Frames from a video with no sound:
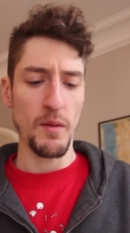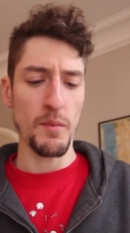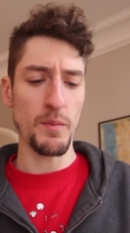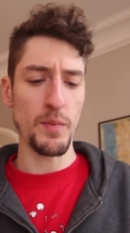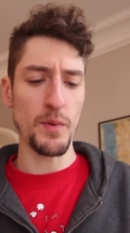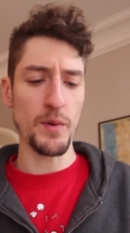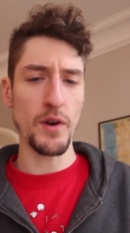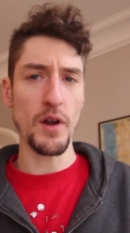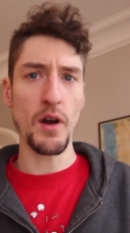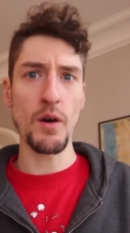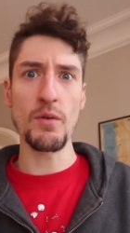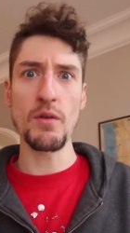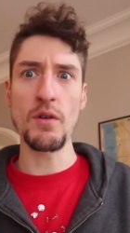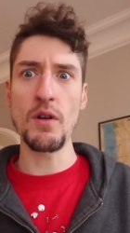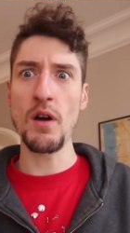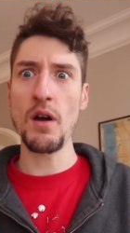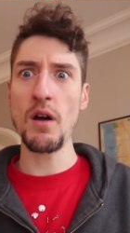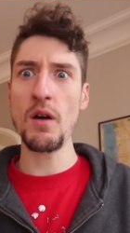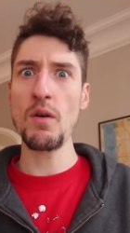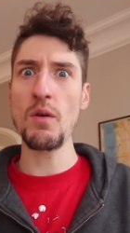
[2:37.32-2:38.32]
But oh
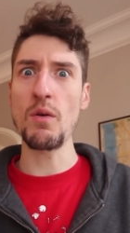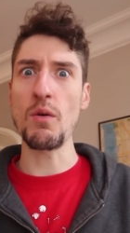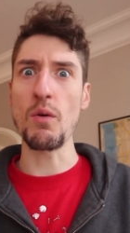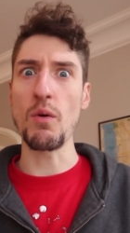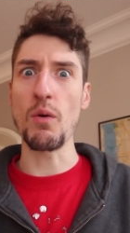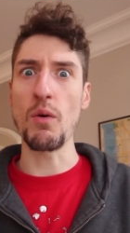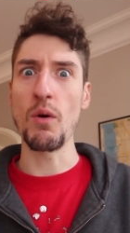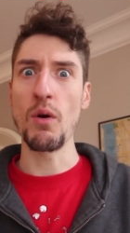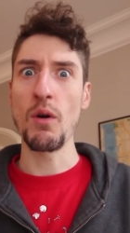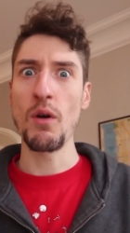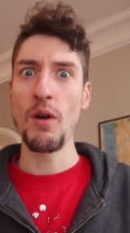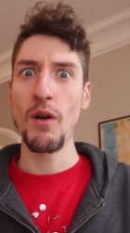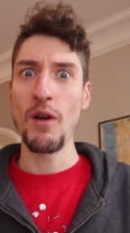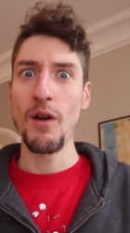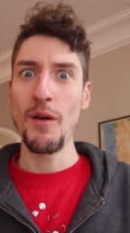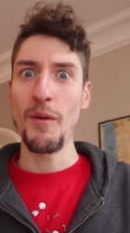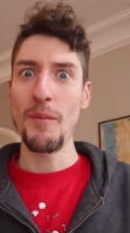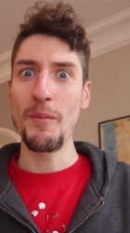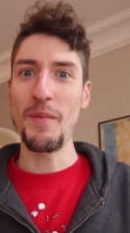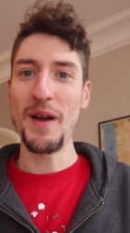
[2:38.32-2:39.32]
no,
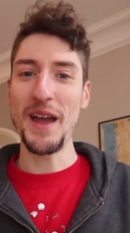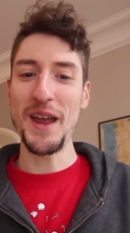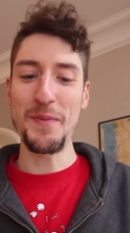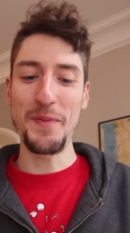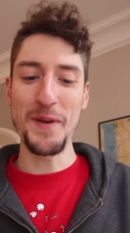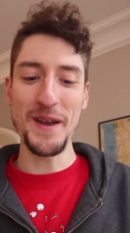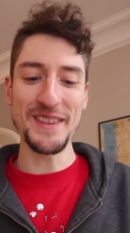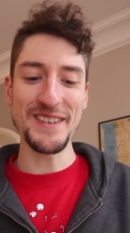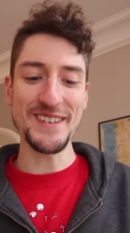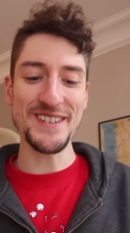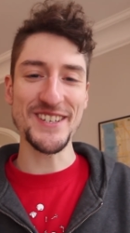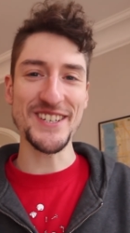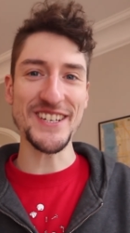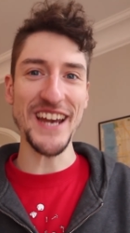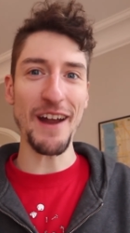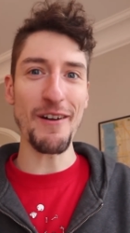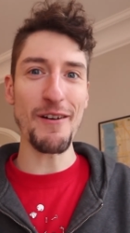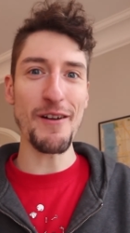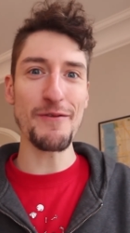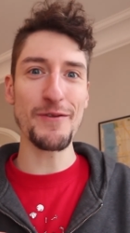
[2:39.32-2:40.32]
maybe the
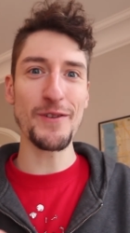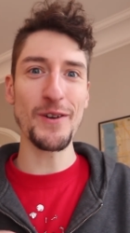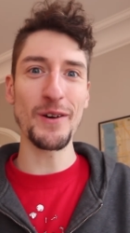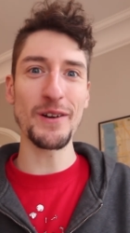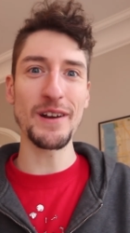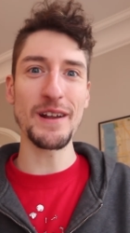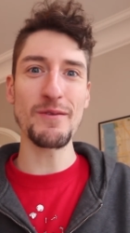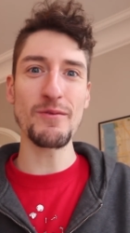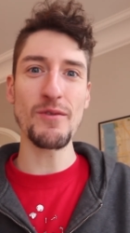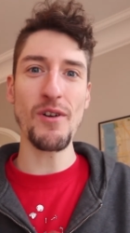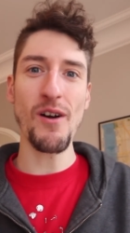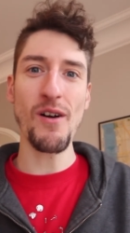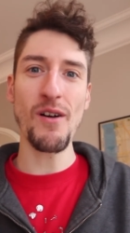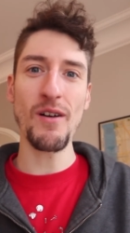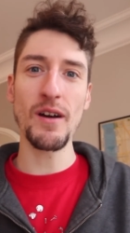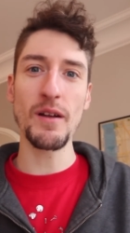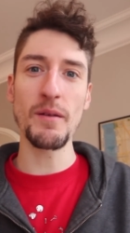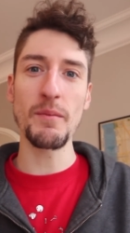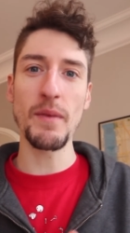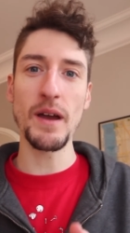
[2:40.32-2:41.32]
sheriff got it
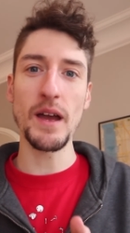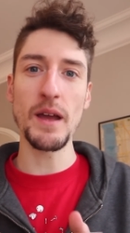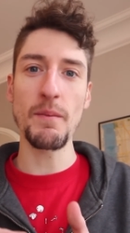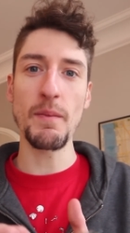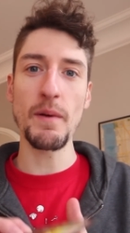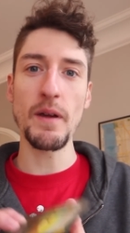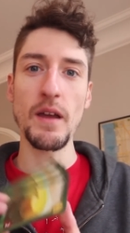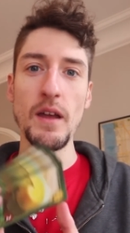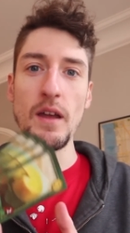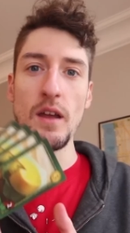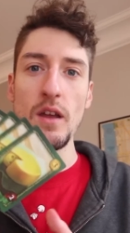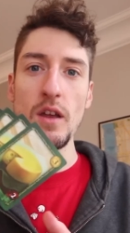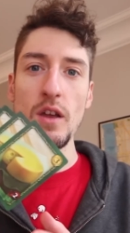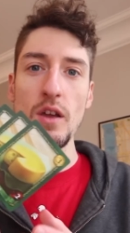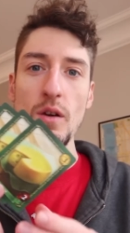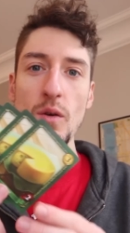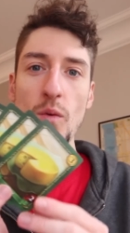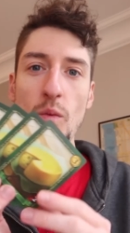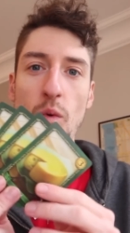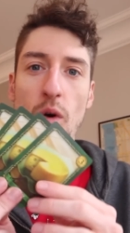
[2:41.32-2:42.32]
wrong, and maybe
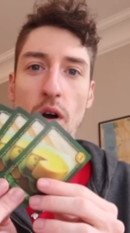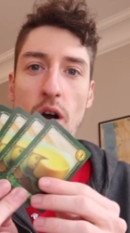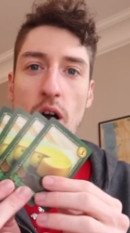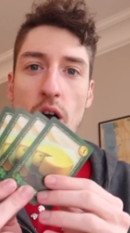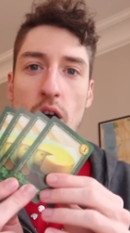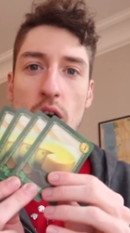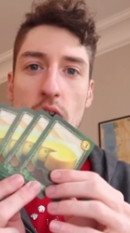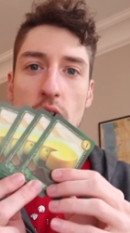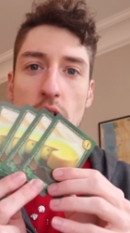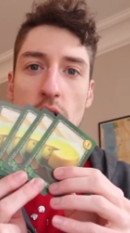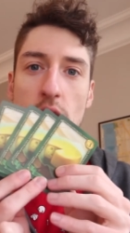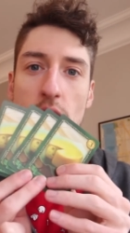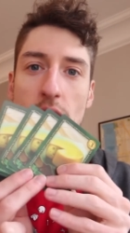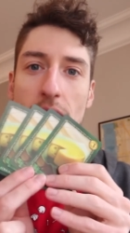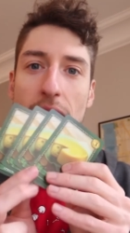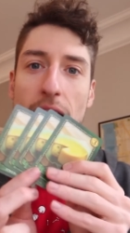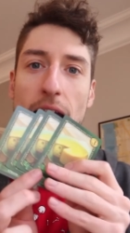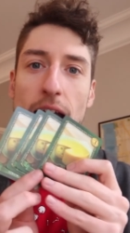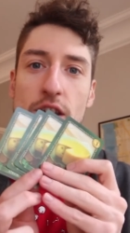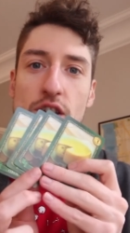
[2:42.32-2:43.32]
you were
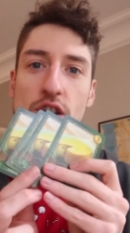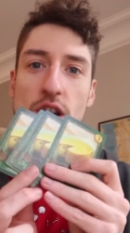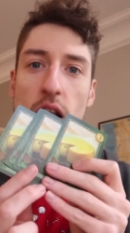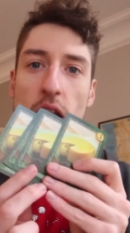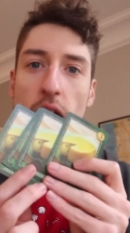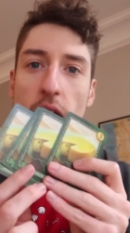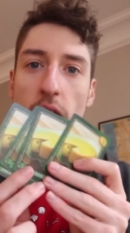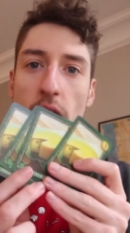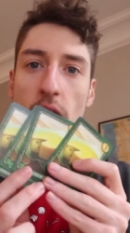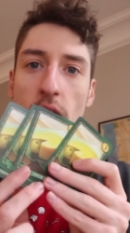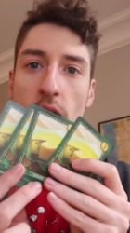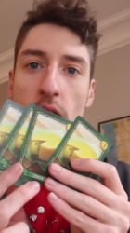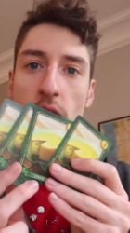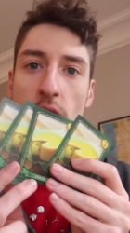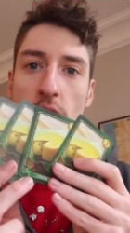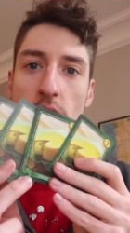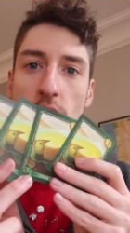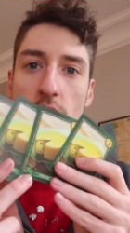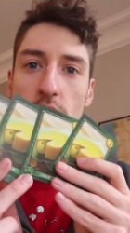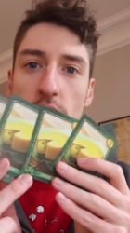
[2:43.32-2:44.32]
actually
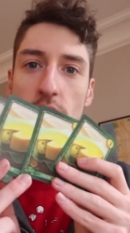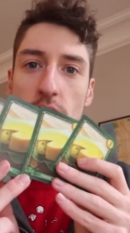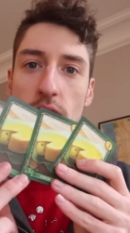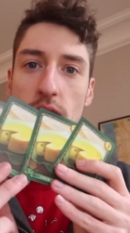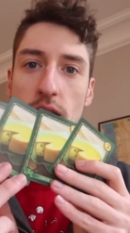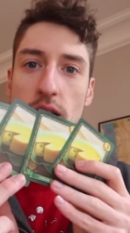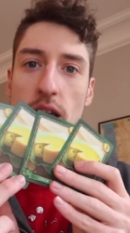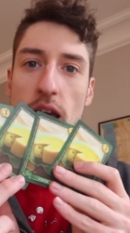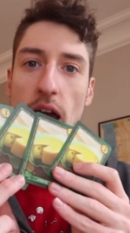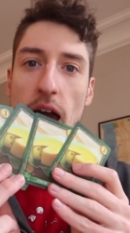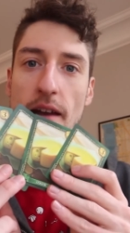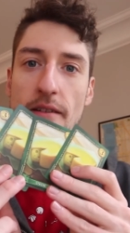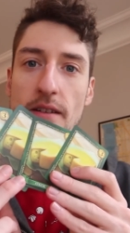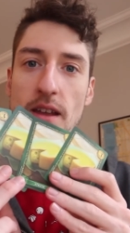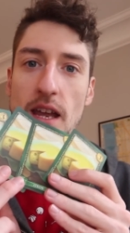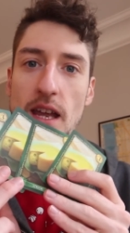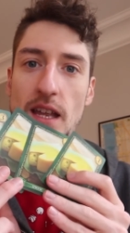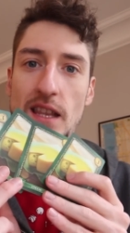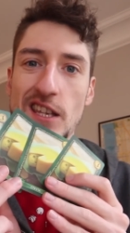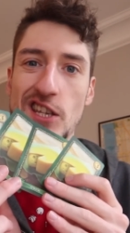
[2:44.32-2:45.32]
just
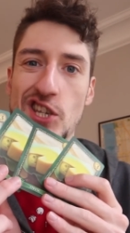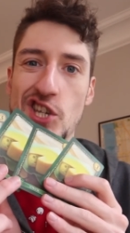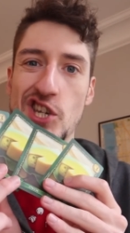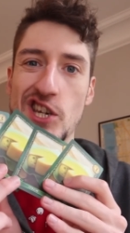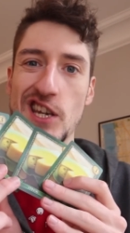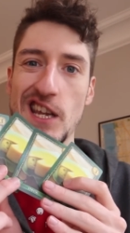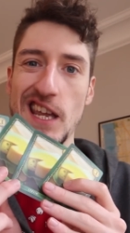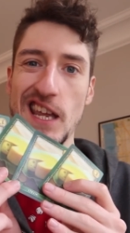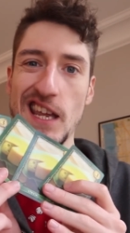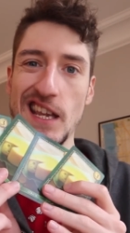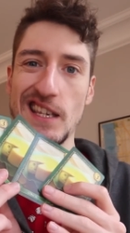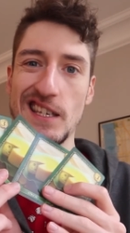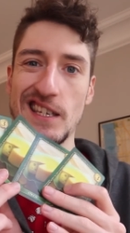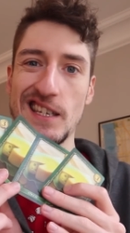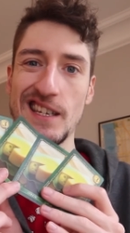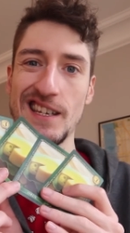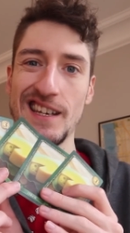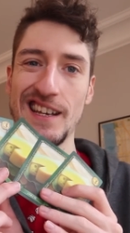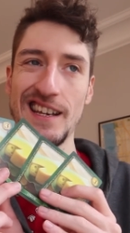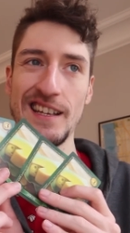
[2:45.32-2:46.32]
carrying the
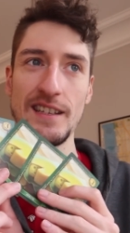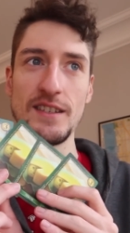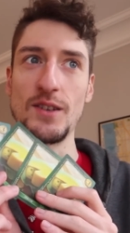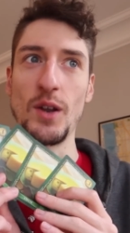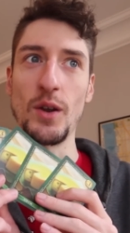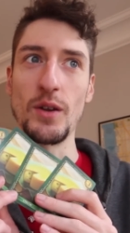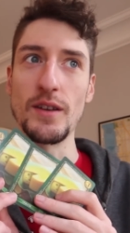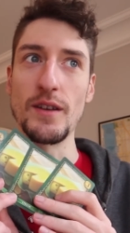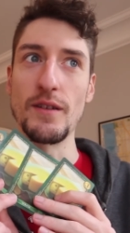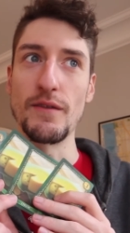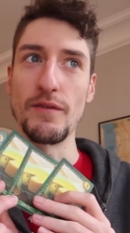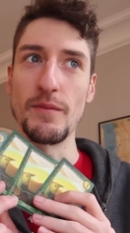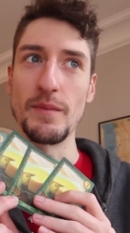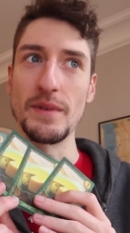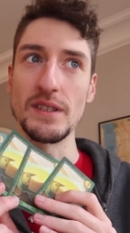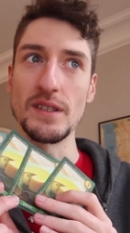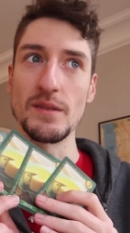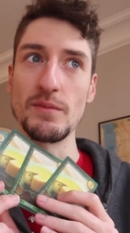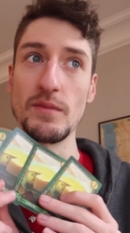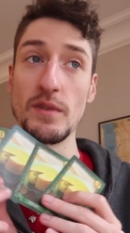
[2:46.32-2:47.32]
cheese. It's not a
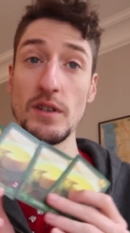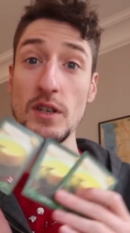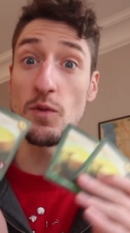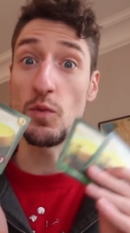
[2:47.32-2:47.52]
euphemism.